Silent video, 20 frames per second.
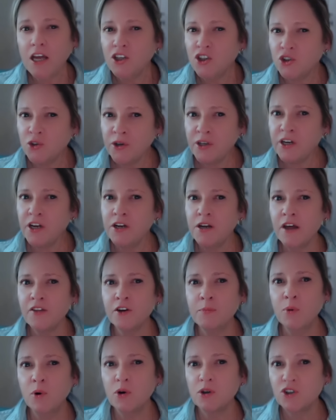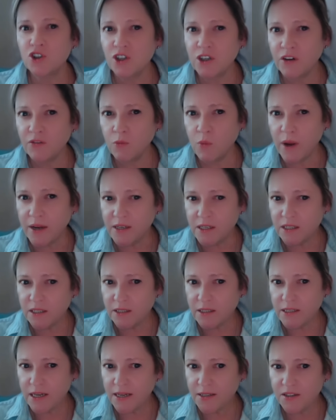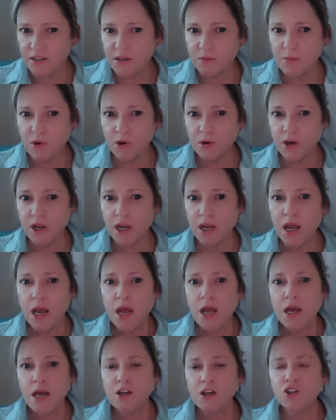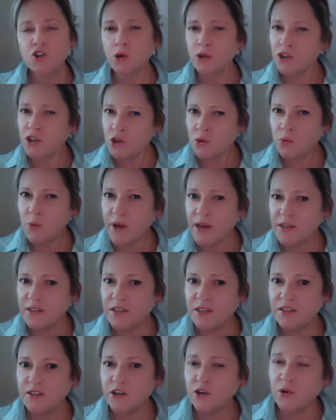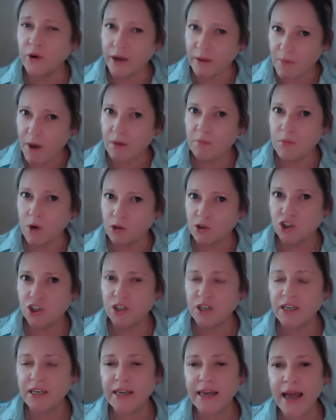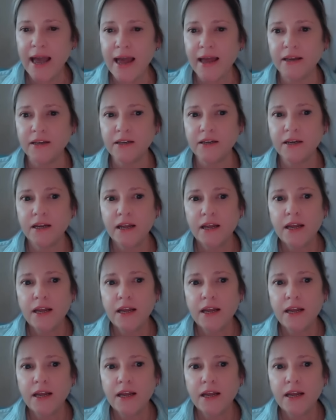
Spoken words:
During another portion of Wendy's testimony, Georgia raises the grandma motion again.